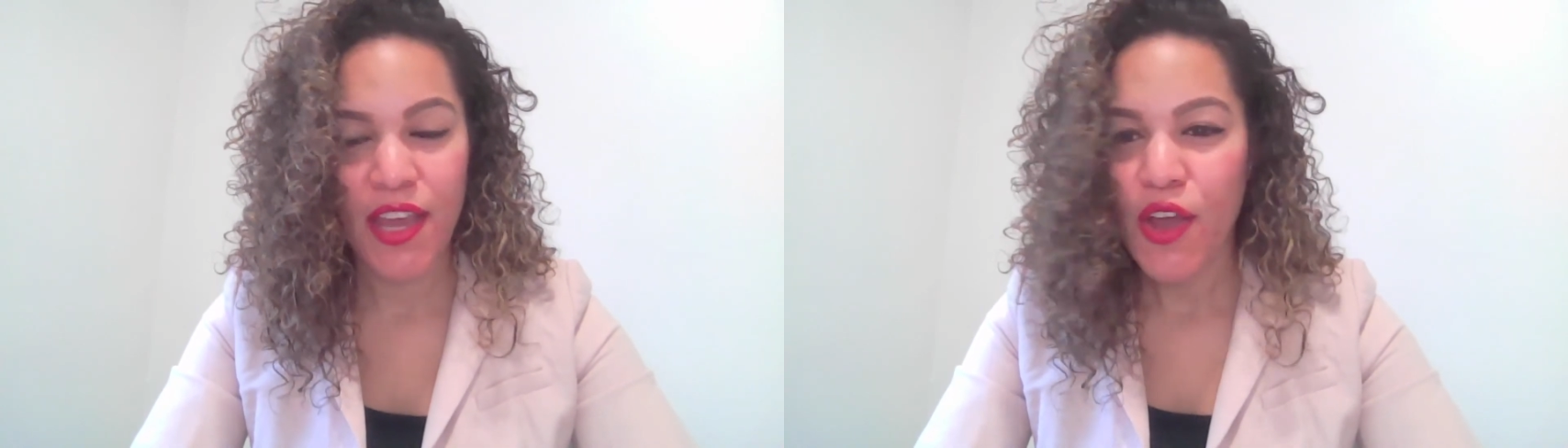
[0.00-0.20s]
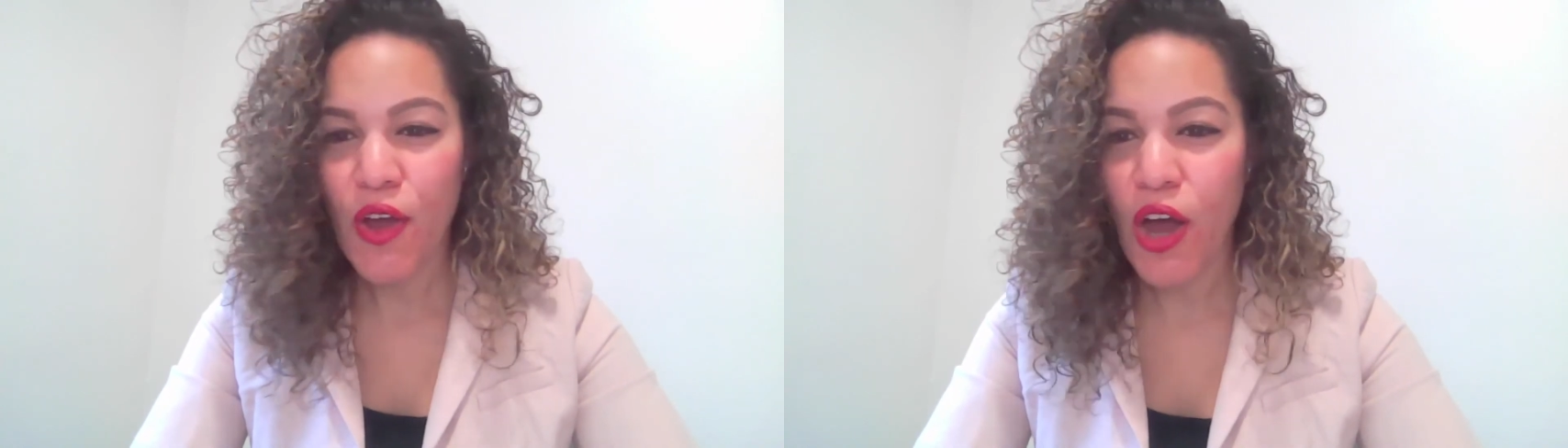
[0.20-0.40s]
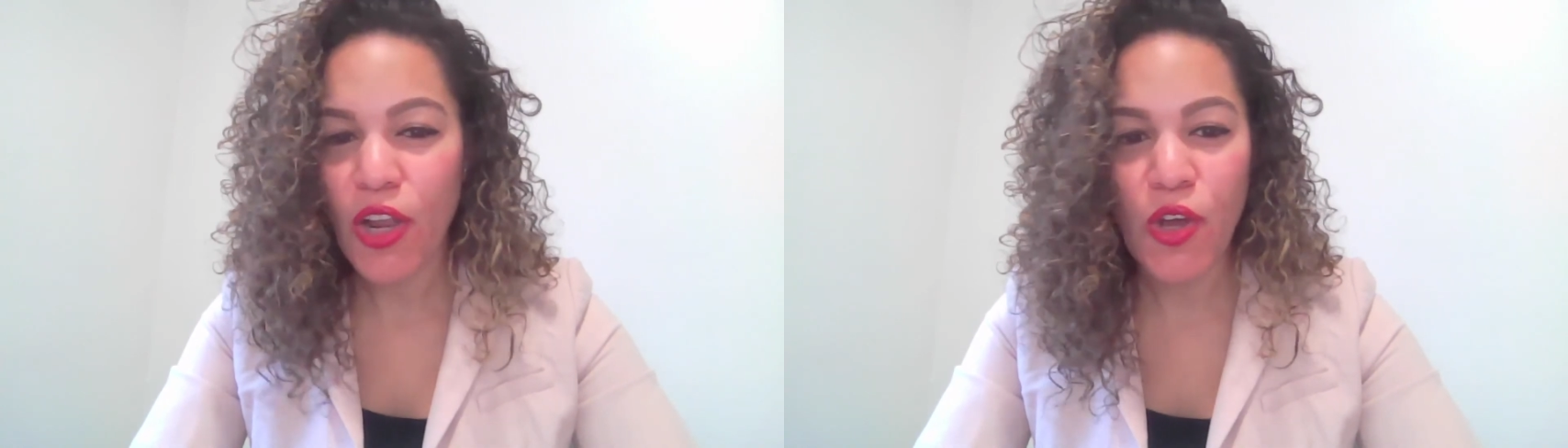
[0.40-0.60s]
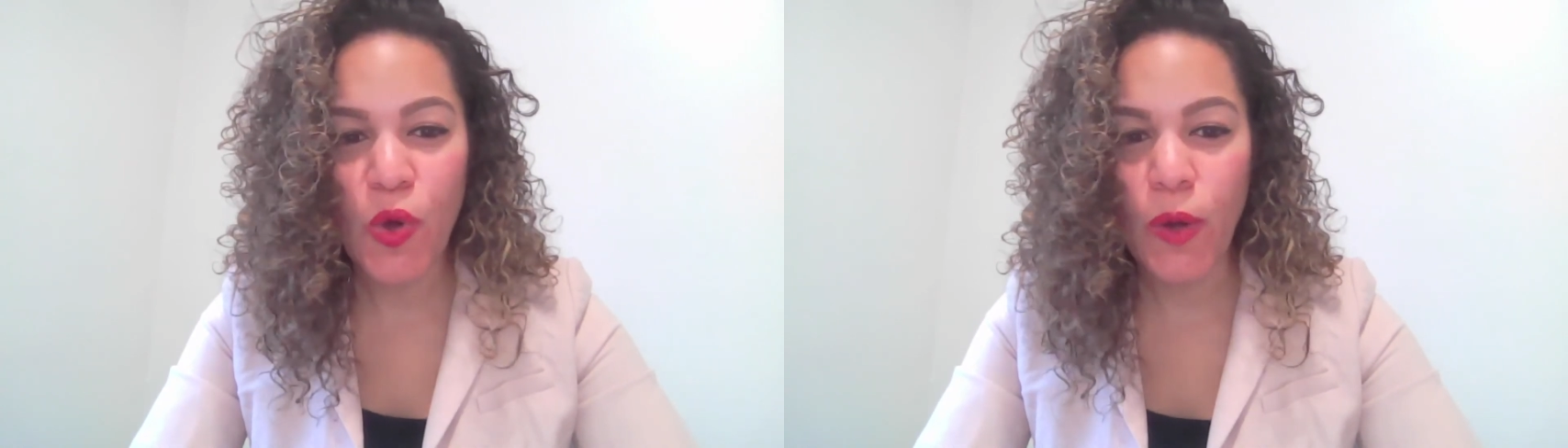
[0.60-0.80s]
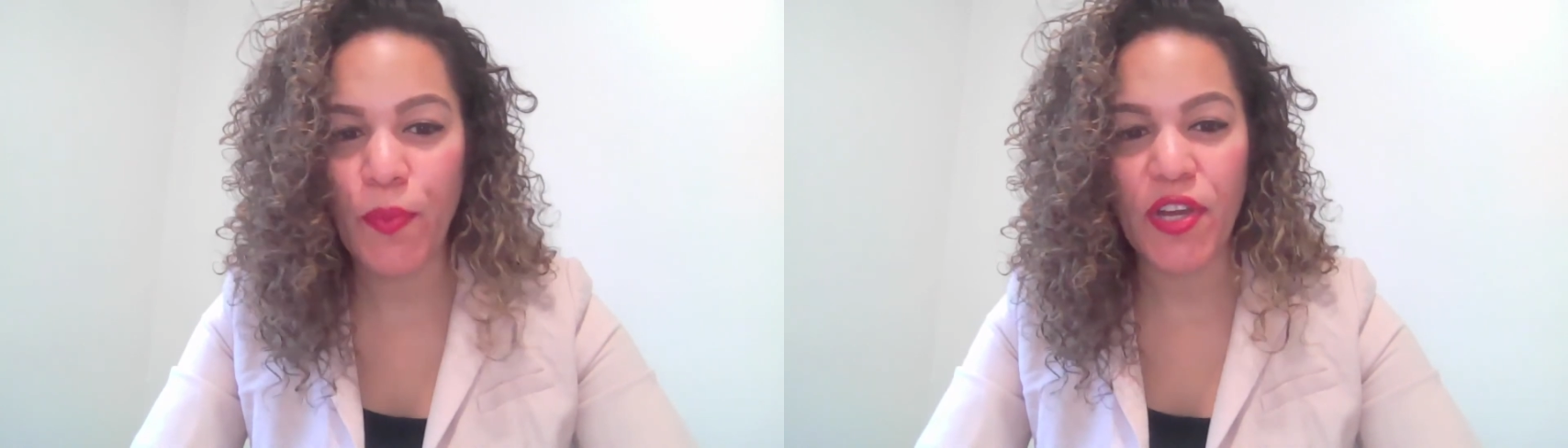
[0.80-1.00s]
Call on
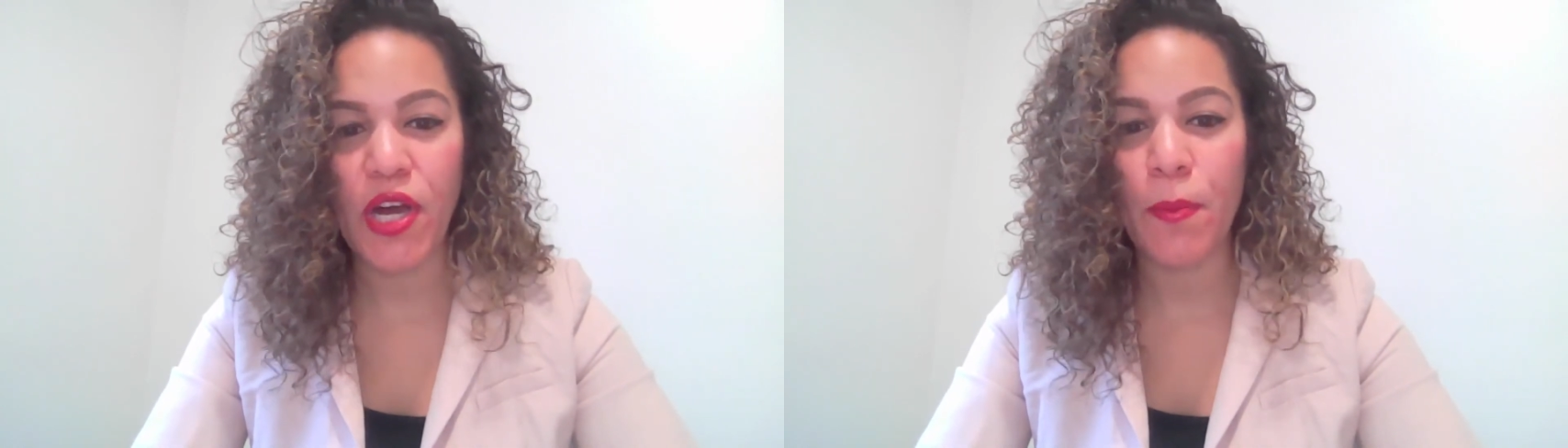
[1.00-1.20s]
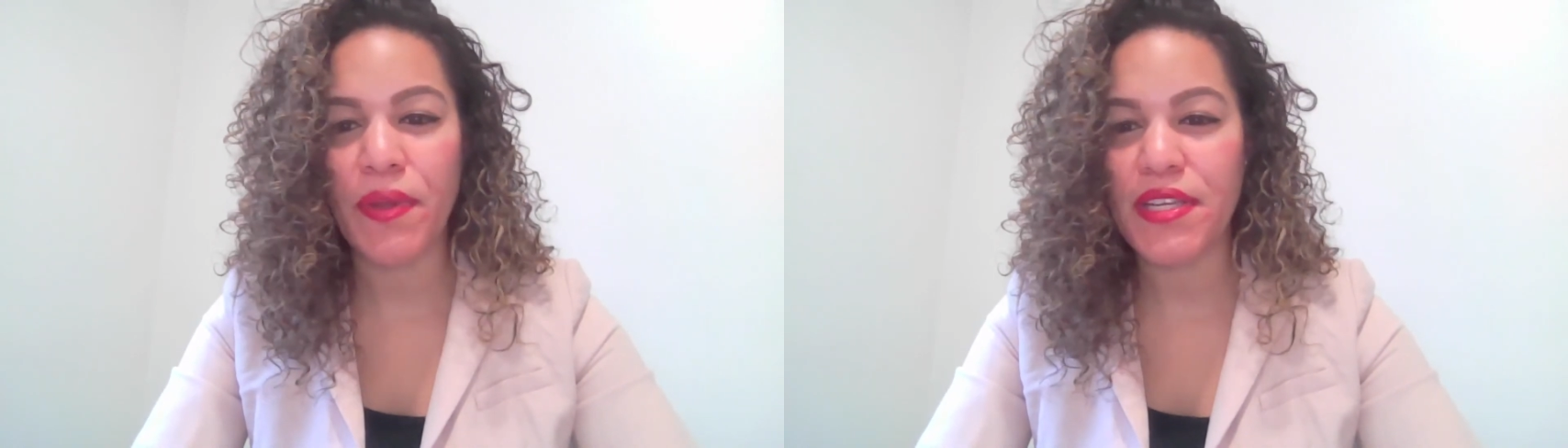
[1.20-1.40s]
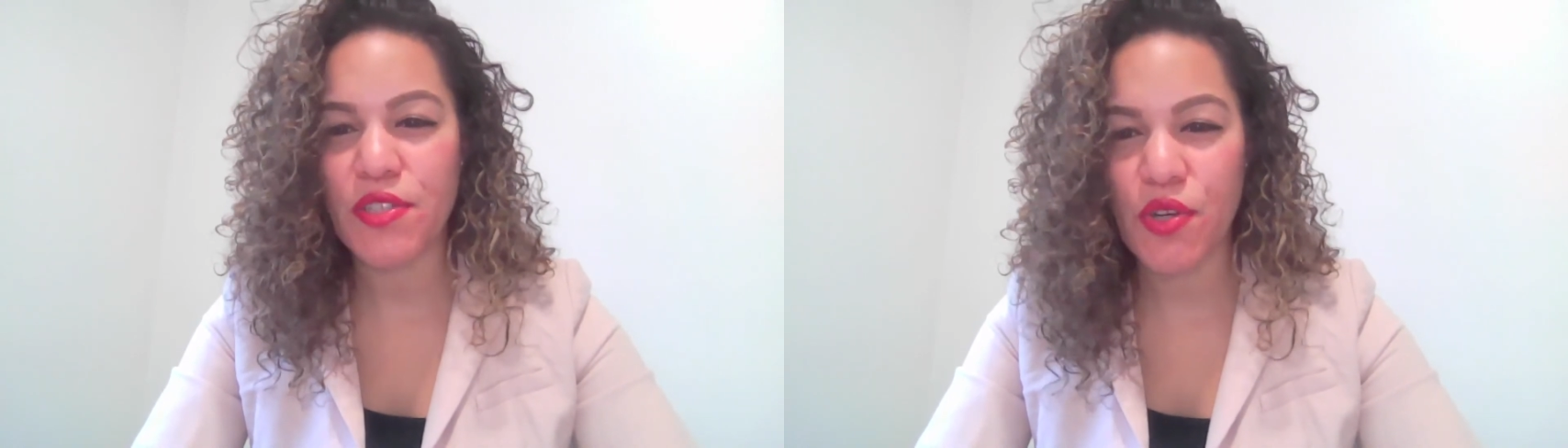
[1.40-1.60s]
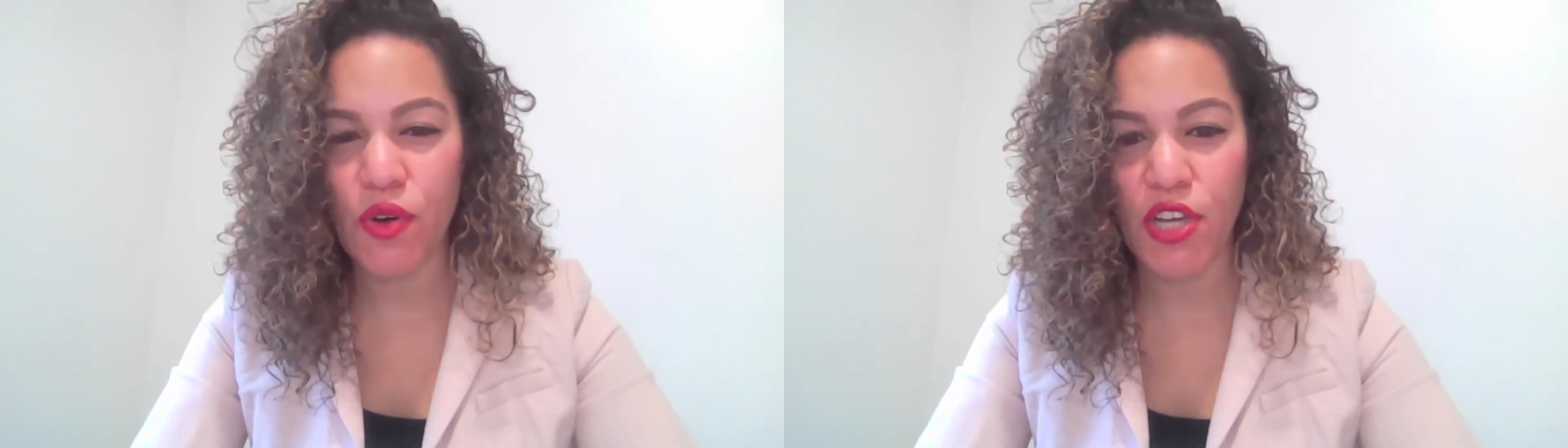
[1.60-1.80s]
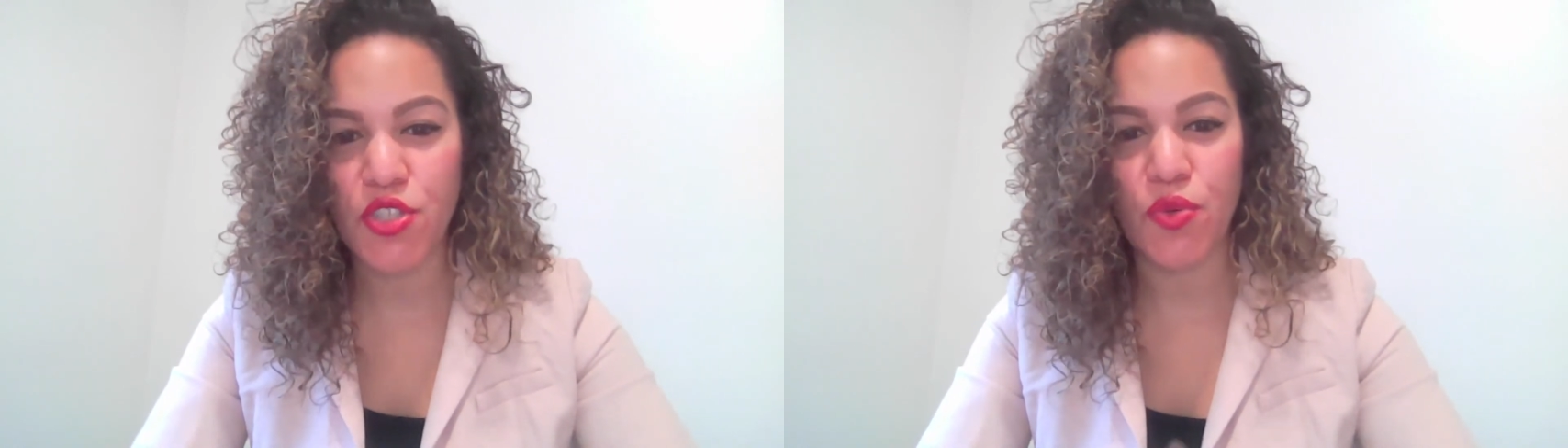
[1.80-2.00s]
corporate companies
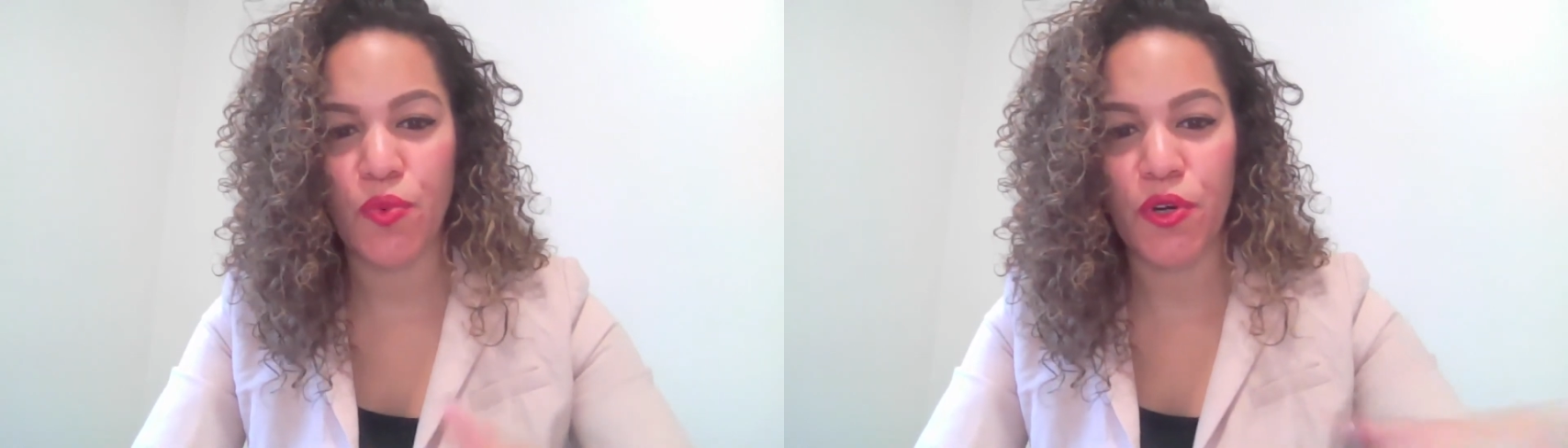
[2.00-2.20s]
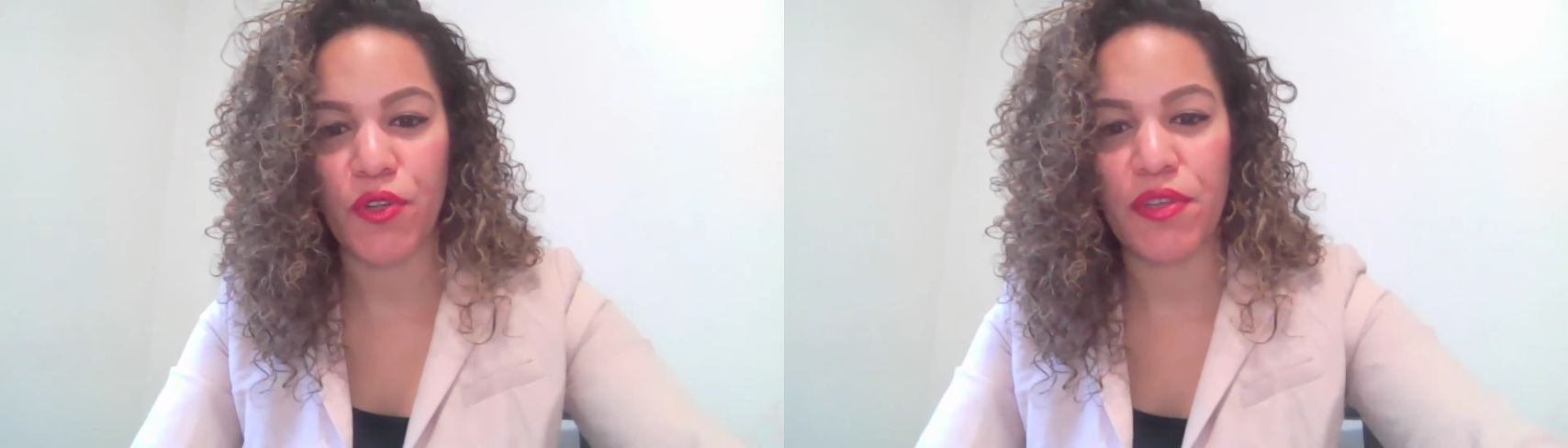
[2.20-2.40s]
across the world